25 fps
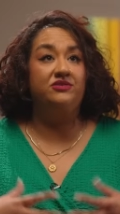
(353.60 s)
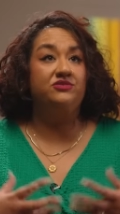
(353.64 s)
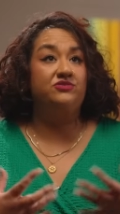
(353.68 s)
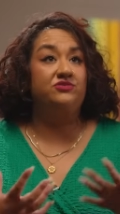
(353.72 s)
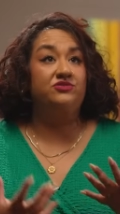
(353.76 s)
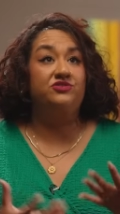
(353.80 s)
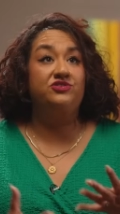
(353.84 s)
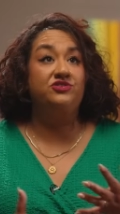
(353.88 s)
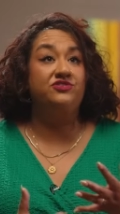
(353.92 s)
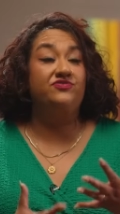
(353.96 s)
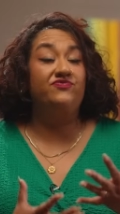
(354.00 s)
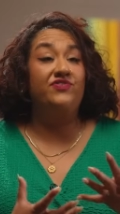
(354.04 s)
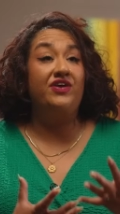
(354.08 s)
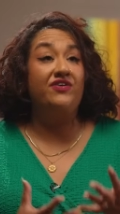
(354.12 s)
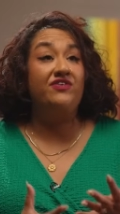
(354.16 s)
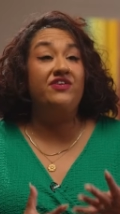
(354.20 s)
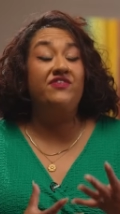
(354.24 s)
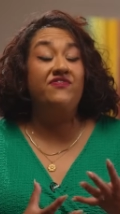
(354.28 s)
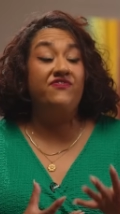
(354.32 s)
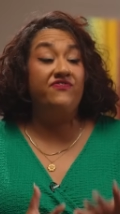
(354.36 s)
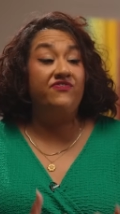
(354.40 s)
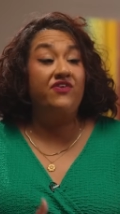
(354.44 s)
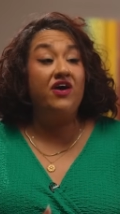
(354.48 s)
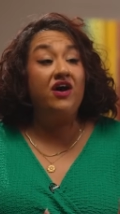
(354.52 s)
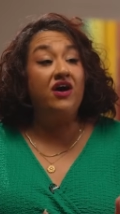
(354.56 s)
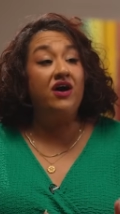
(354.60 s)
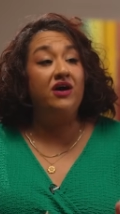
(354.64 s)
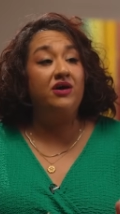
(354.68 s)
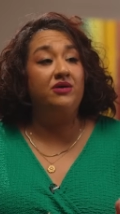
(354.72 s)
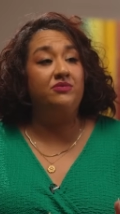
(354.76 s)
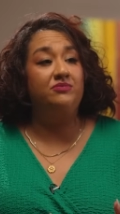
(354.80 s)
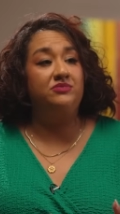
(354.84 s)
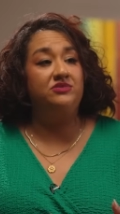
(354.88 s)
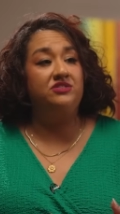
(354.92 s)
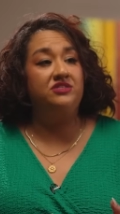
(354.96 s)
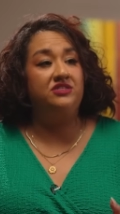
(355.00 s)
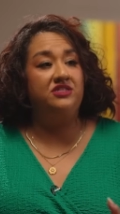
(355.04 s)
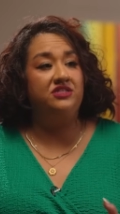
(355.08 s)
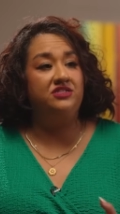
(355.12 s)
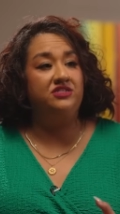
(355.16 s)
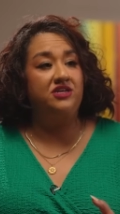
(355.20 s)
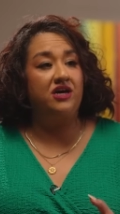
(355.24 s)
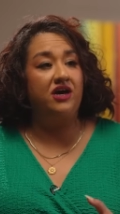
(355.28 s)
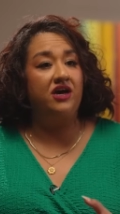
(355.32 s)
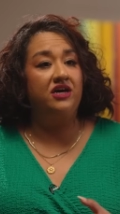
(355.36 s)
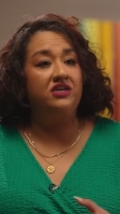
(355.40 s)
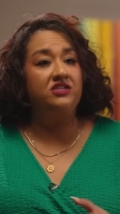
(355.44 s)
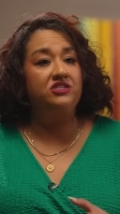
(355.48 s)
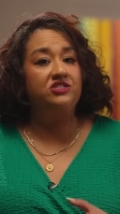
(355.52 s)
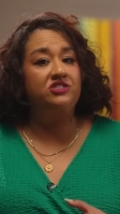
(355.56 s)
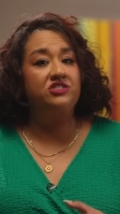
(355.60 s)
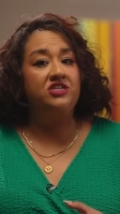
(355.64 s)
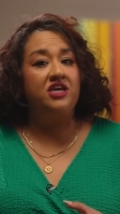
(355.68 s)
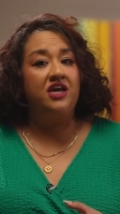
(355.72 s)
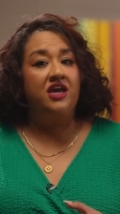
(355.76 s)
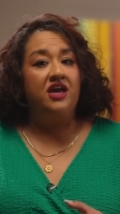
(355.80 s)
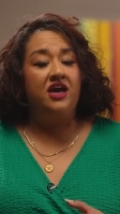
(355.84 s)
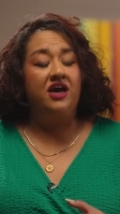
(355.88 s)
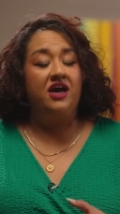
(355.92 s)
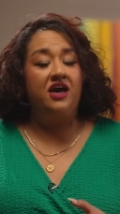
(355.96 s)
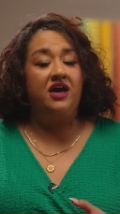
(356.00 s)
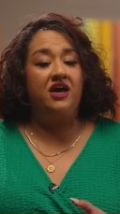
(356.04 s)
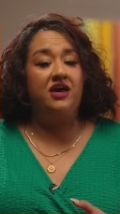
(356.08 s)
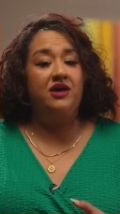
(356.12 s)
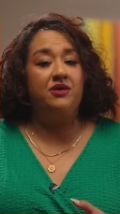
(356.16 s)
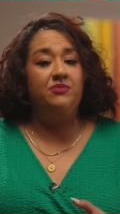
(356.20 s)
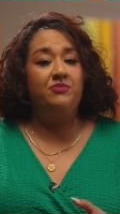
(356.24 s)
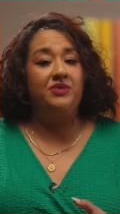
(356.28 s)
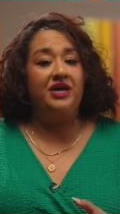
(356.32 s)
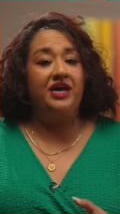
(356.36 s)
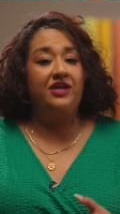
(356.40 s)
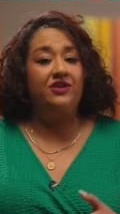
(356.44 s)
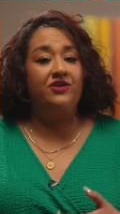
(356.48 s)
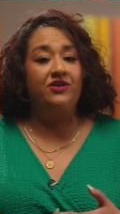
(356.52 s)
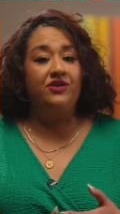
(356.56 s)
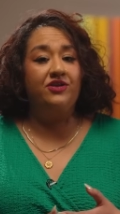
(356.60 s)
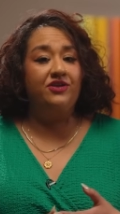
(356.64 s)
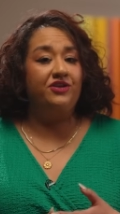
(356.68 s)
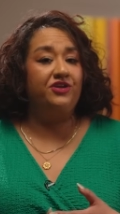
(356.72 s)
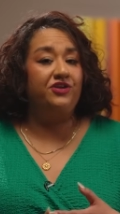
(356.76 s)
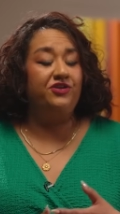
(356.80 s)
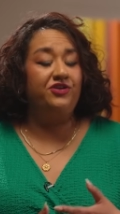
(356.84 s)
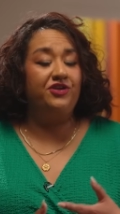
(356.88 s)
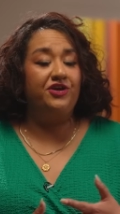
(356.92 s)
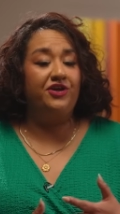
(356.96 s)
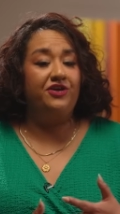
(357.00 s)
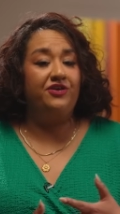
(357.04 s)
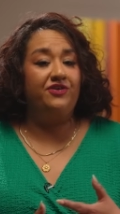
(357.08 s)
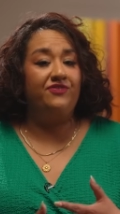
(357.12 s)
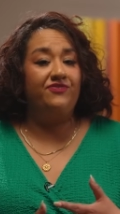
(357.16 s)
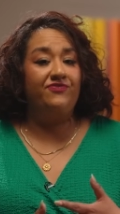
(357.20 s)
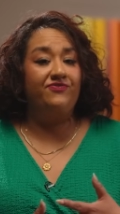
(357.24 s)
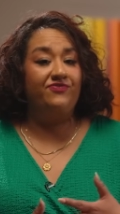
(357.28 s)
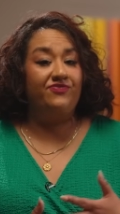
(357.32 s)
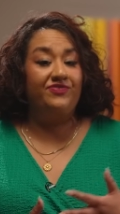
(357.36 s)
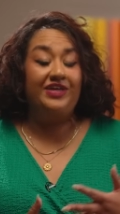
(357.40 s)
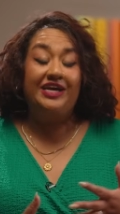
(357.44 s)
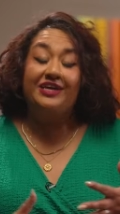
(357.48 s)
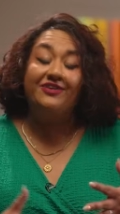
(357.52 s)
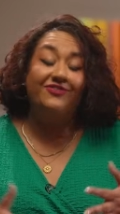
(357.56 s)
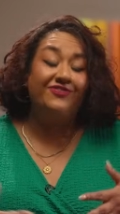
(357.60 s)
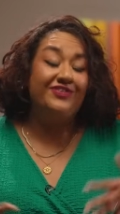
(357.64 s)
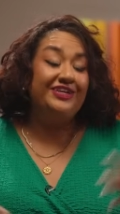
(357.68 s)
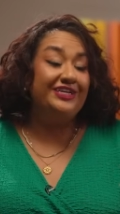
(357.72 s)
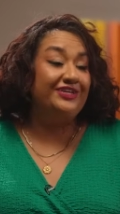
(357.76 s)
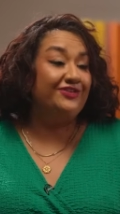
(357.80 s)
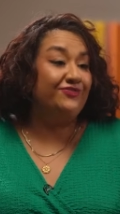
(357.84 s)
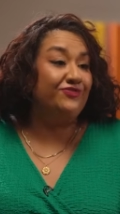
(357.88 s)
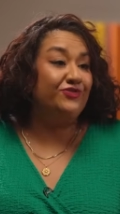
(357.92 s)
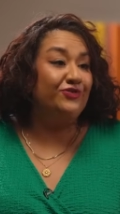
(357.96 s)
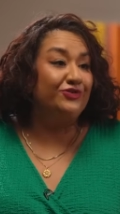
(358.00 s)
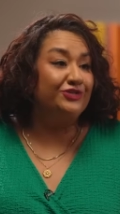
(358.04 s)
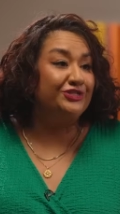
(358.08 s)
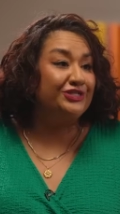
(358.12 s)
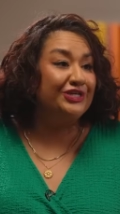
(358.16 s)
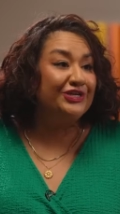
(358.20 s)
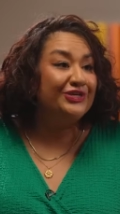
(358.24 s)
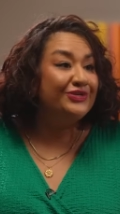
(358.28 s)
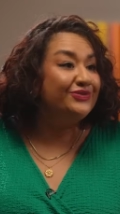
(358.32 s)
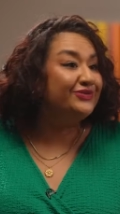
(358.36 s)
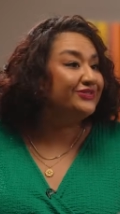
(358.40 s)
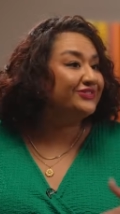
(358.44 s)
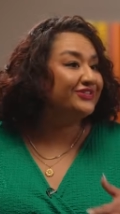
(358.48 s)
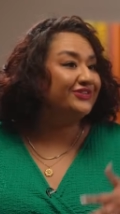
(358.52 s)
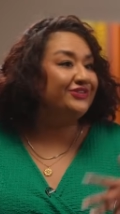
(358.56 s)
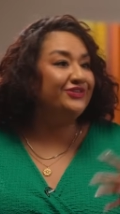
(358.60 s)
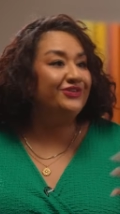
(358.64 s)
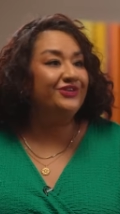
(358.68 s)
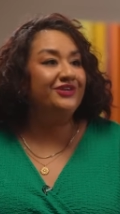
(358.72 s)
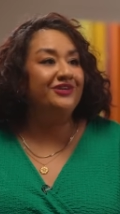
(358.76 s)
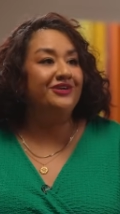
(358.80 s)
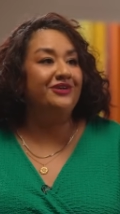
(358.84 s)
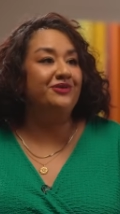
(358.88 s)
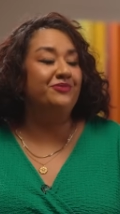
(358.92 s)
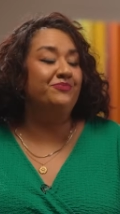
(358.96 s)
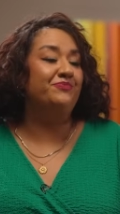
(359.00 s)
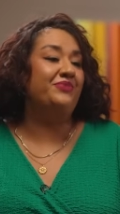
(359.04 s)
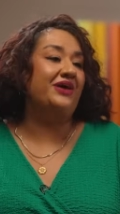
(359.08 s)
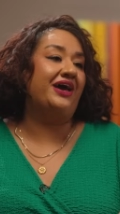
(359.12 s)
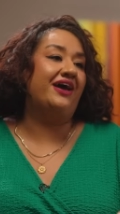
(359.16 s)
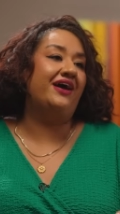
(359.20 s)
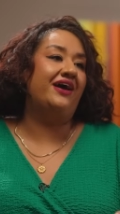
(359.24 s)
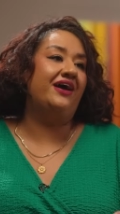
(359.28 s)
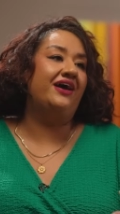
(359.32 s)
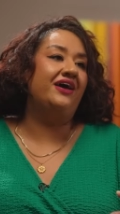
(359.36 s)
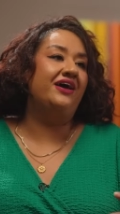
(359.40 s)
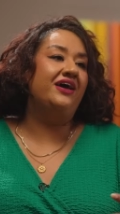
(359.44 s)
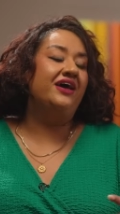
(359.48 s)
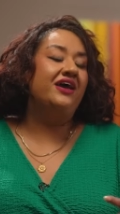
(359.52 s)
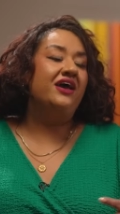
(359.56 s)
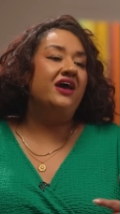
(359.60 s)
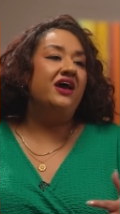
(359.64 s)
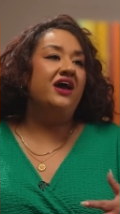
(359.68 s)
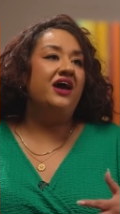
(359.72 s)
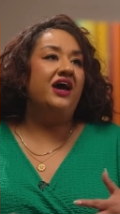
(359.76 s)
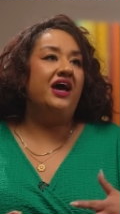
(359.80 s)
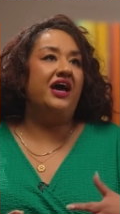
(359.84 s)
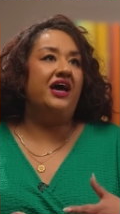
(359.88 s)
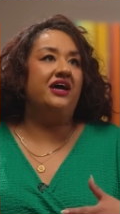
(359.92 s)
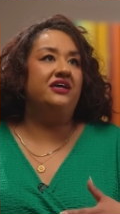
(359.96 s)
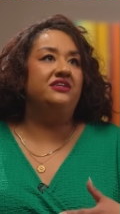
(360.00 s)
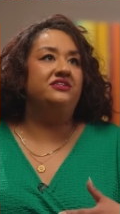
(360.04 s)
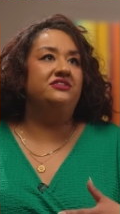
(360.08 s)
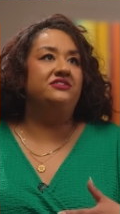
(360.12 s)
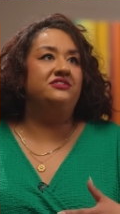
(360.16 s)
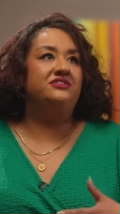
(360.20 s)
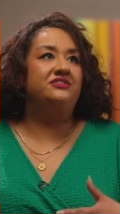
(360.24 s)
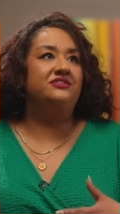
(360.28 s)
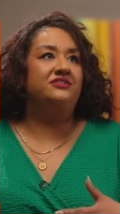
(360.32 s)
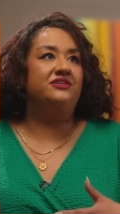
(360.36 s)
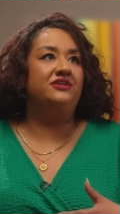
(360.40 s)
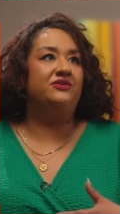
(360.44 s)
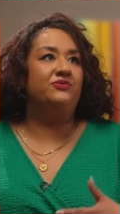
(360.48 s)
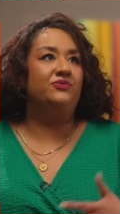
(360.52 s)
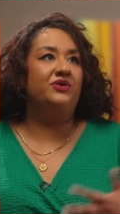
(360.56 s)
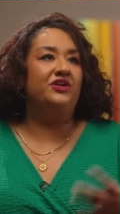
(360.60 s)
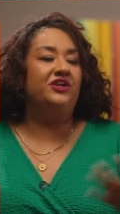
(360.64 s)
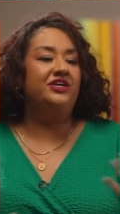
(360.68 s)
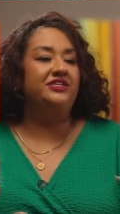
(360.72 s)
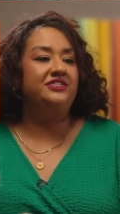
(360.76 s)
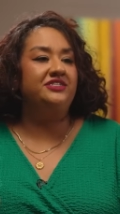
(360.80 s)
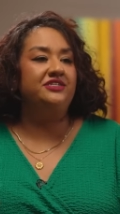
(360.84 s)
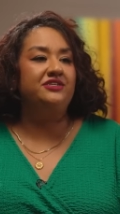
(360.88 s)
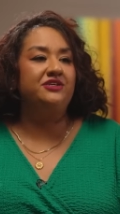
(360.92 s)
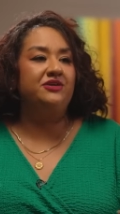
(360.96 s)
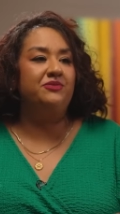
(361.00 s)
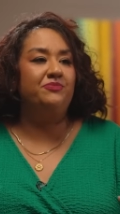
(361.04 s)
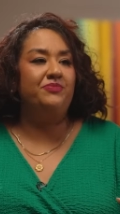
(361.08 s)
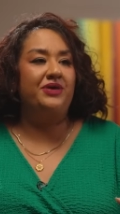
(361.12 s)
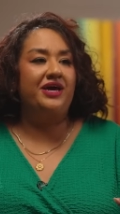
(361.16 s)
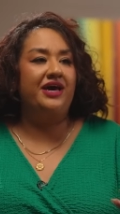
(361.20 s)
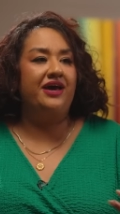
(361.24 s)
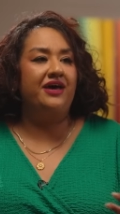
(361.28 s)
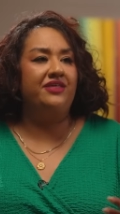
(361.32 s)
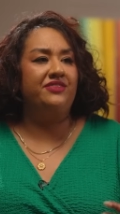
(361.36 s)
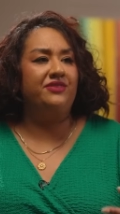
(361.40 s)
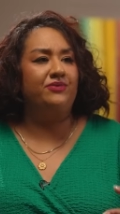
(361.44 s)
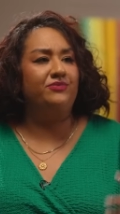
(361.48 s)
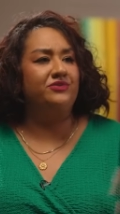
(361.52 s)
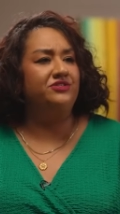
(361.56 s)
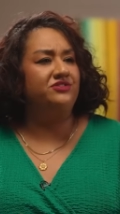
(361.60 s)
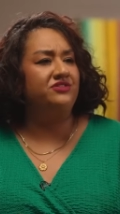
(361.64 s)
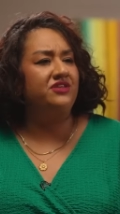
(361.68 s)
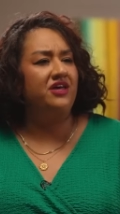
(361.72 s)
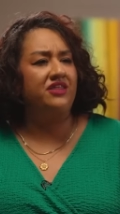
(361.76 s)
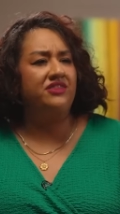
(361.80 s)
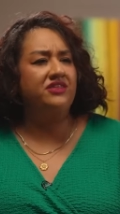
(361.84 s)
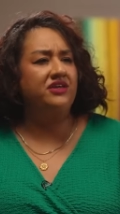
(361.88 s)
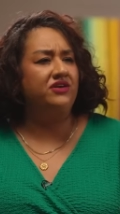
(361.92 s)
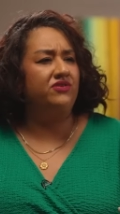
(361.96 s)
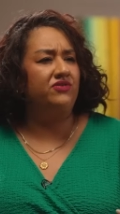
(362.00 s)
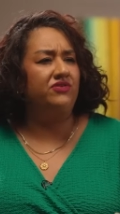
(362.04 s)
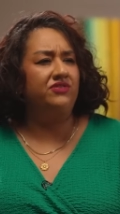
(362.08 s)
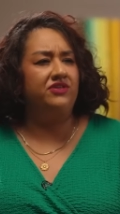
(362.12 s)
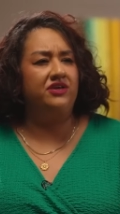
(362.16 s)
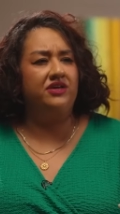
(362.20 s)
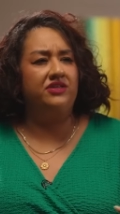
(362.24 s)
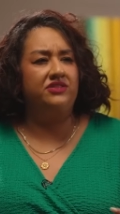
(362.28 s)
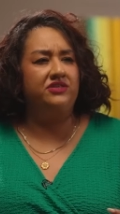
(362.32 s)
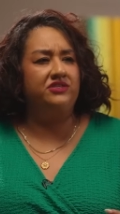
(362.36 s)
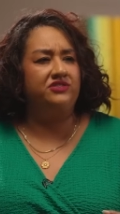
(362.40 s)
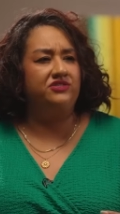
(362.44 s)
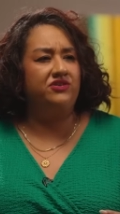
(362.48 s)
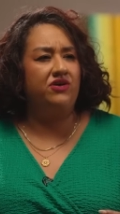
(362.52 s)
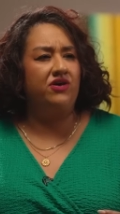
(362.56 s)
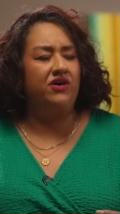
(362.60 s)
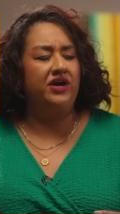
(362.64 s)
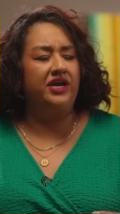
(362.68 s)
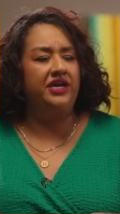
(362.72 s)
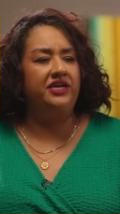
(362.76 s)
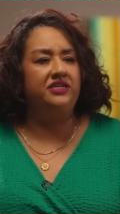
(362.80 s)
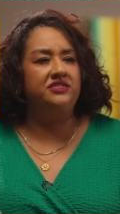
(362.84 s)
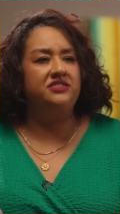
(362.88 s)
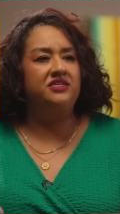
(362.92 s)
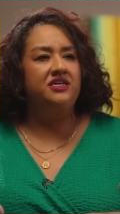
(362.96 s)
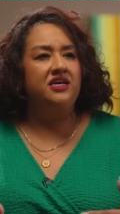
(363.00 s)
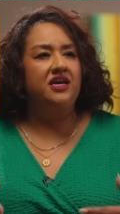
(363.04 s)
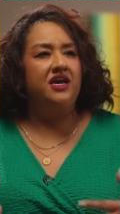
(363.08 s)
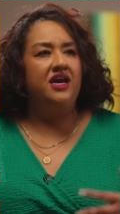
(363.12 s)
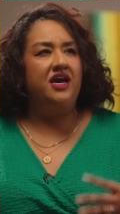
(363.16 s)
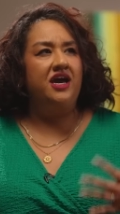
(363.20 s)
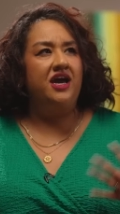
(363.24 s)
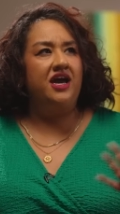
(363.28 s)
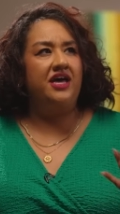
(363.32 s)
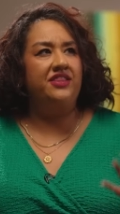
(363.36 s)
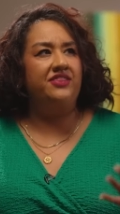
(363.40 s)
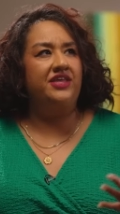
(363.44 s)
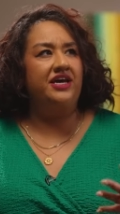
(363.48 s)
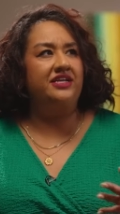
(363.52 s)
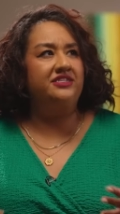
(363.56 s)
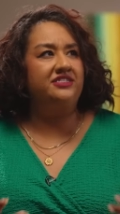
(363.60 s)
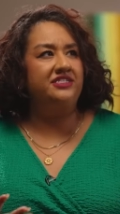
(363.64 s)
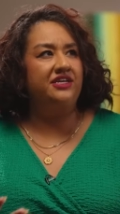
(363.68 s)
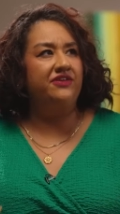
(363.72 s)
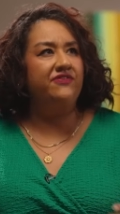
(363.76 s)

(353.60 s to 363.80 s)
was just very firm to the touch. Um, and, you know, thankfully you've got two, so you can compare. And when I did compare, there was nothing on the other side. Mm. And that